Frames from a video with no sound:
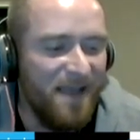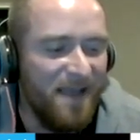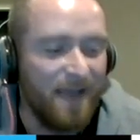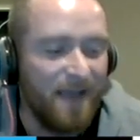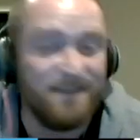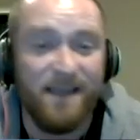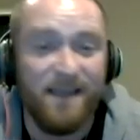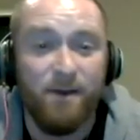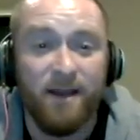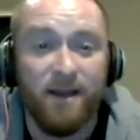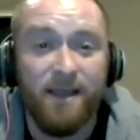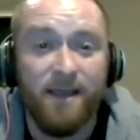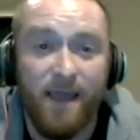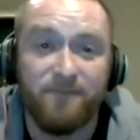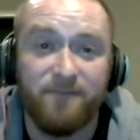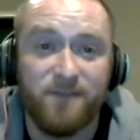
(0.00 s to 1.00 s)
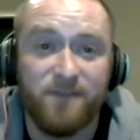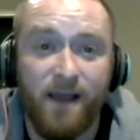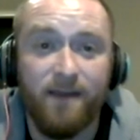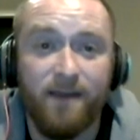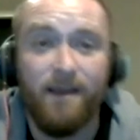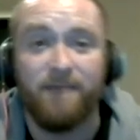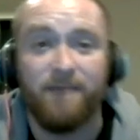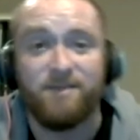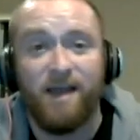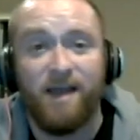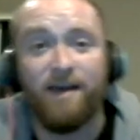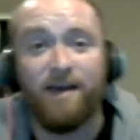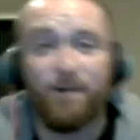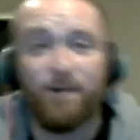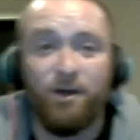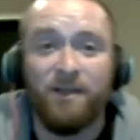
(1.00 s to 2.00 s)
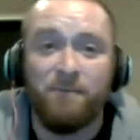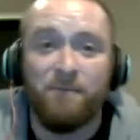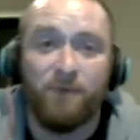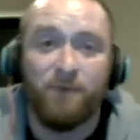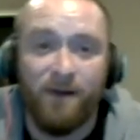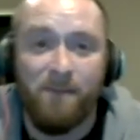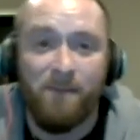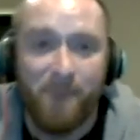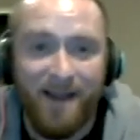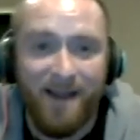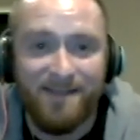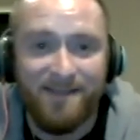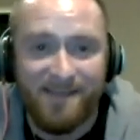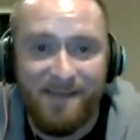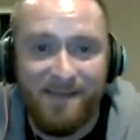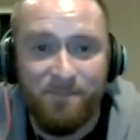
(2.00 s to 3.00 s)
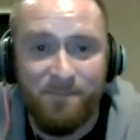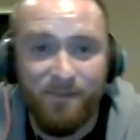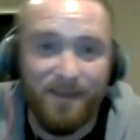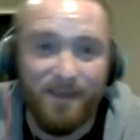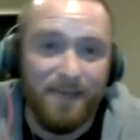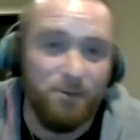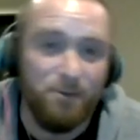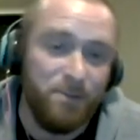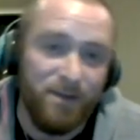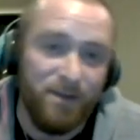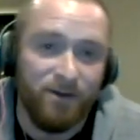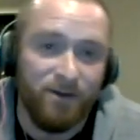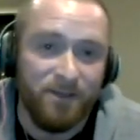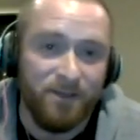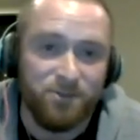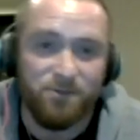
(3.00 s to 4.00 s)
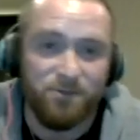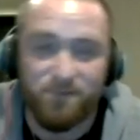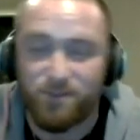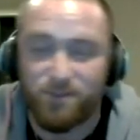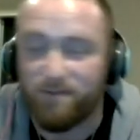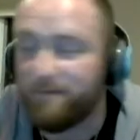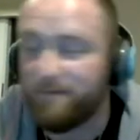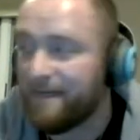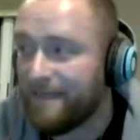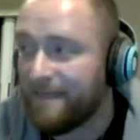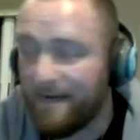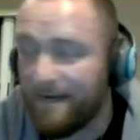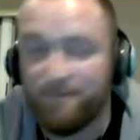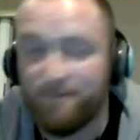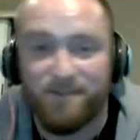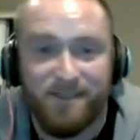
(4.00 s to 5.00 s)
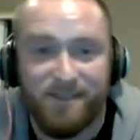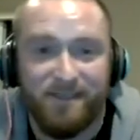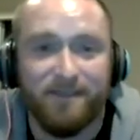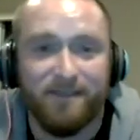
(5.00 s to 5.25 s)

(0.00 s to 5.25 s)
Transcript: I'll tell you what, if Todd Gurley were on my team, he would be on injured reserve. I guarantee it.